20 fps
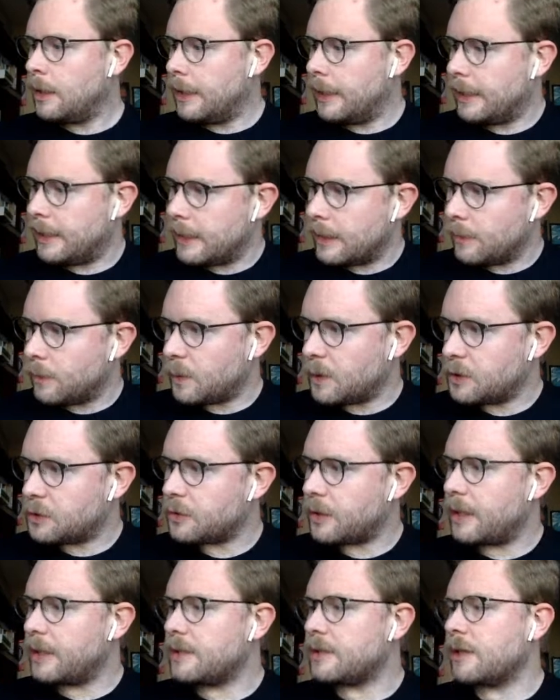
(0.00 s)
And then we
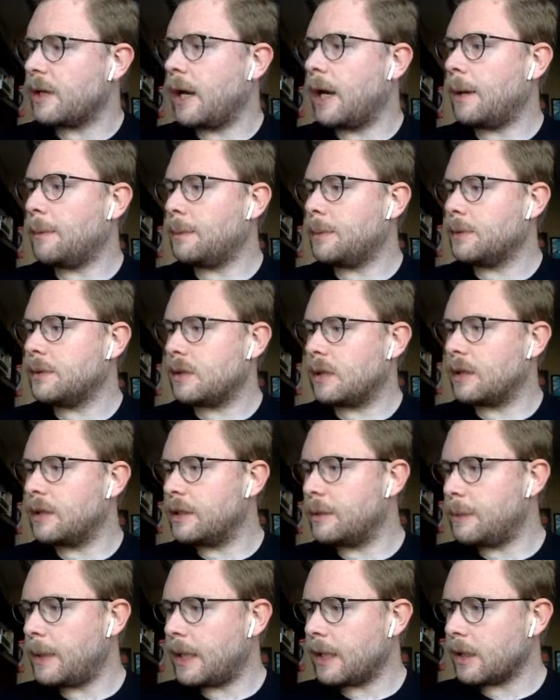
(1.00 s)
trace up to the
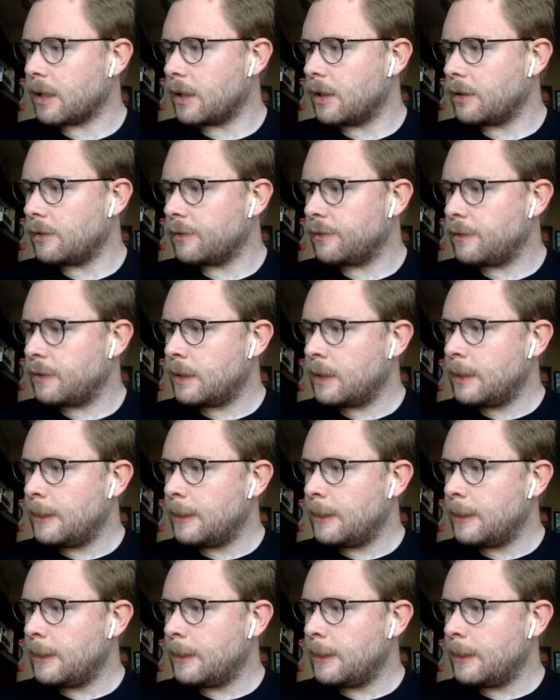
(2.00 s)
demand curve